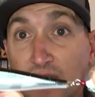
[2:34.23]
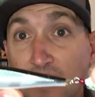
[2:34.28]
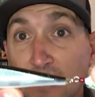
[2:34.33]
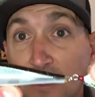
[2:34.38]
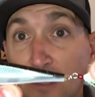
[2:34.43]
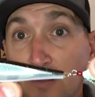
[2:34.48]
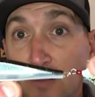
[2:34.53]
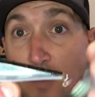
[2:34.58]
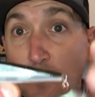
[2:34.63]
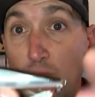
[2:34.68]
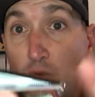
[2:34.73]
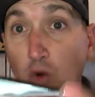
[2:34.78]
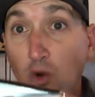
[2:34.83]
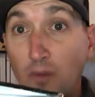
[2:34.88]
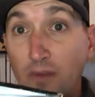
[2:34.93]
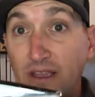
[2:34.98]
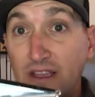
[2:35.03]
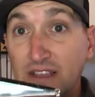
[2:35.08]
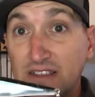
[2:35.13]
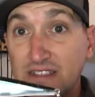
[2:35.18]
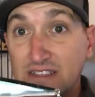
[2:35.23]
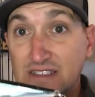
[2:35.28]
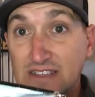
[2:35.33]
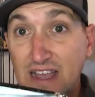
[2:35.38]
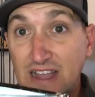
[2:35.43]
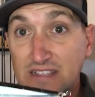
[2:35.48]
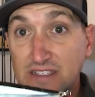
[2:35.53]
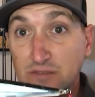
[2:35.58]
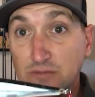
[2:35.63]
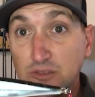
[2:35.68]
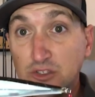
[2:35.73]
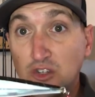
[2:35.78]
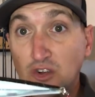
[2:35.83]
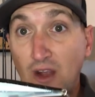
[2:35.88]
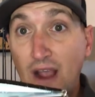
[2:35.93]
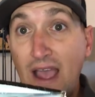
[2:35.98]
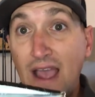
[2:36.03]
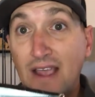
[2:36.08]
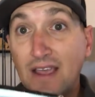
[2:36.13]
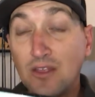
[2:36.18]
a little bit more because it's got some
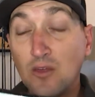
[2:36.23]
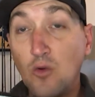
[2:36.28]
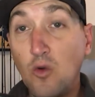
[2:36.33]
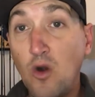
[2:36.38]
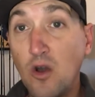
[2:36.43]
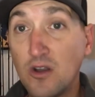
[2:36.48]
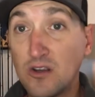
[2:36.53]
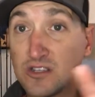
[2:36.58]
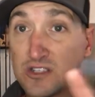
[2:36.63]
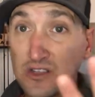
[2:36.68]
drag in the water.